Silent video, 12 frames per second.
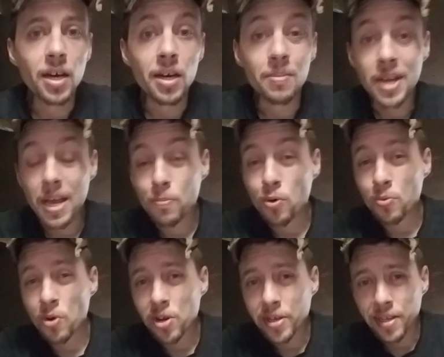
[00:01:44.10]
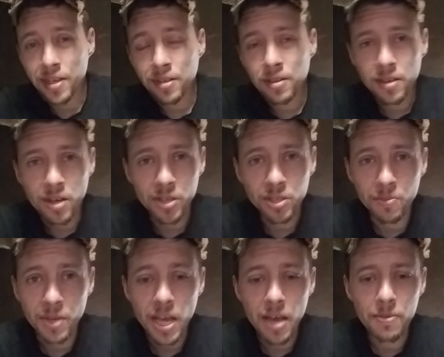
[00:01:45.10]
Knapp woodworking,
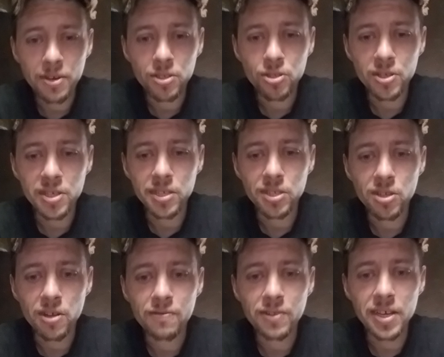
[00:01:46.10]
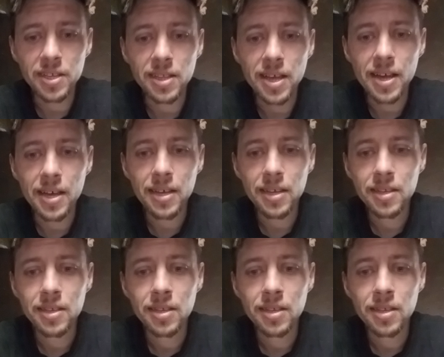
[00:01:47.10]
custom cabinetry and stuff like that.